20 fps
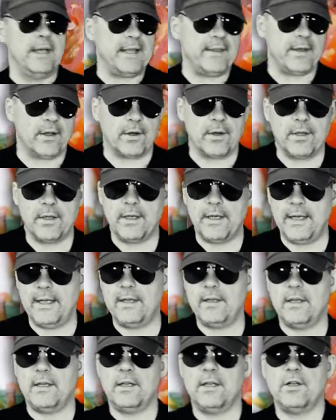Hey there,
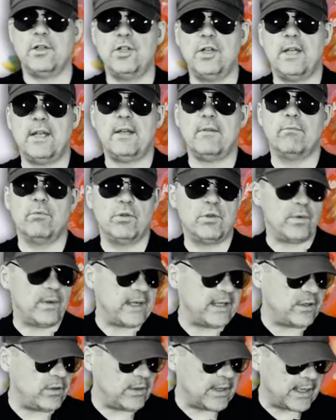N J Root twenty-two